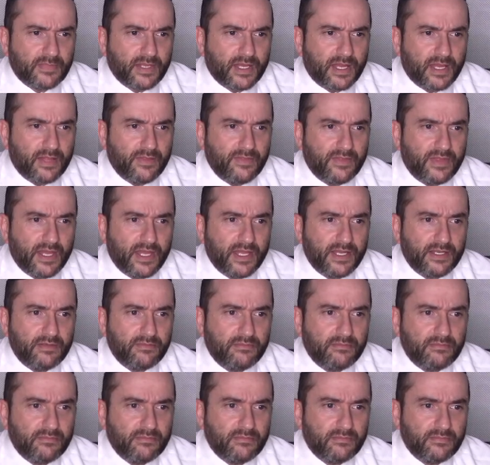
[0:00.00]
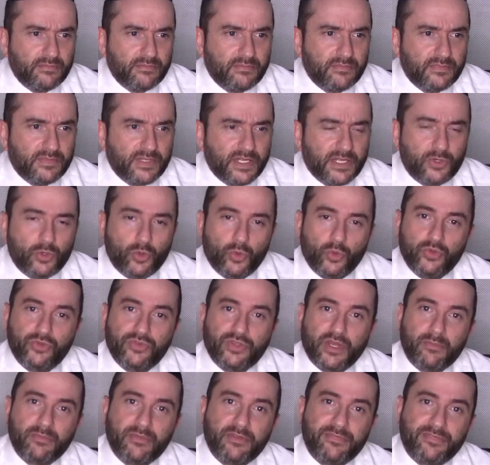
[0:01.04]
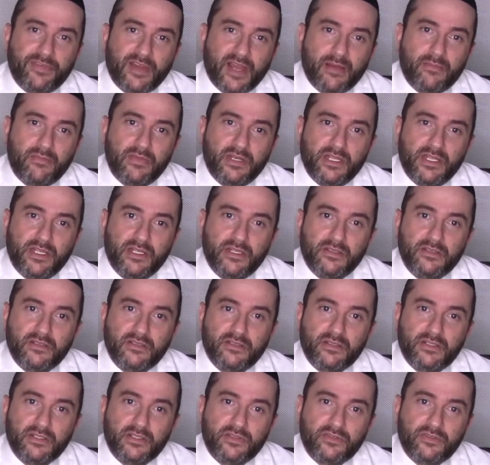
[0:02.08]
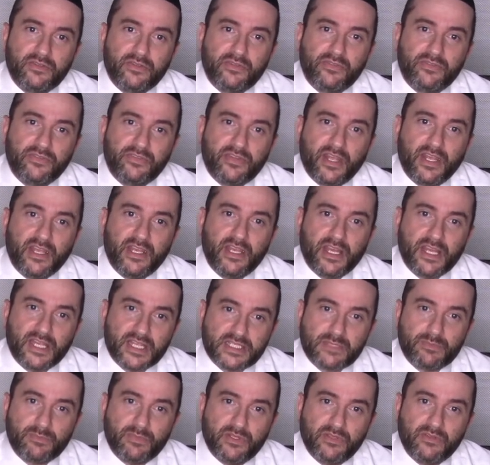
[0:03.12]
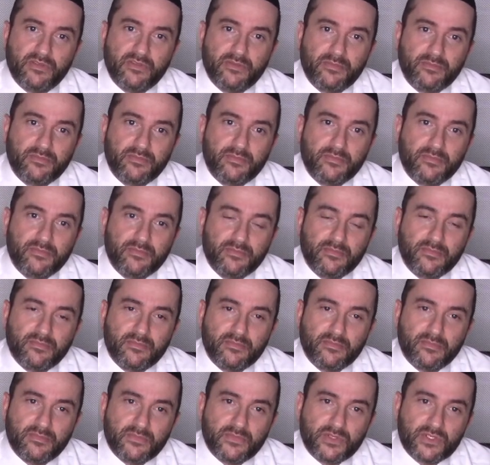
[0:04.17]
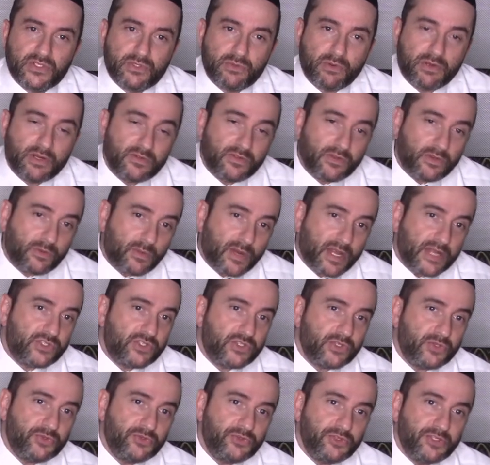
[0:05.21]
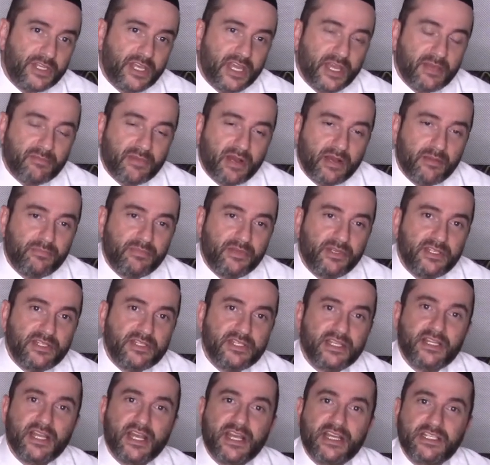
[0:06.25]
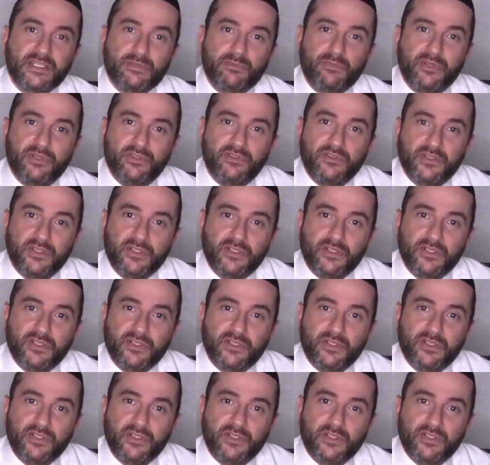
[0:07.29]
And then they called up the family to say hesped. So one of the grandchildren came up and he said a hesped.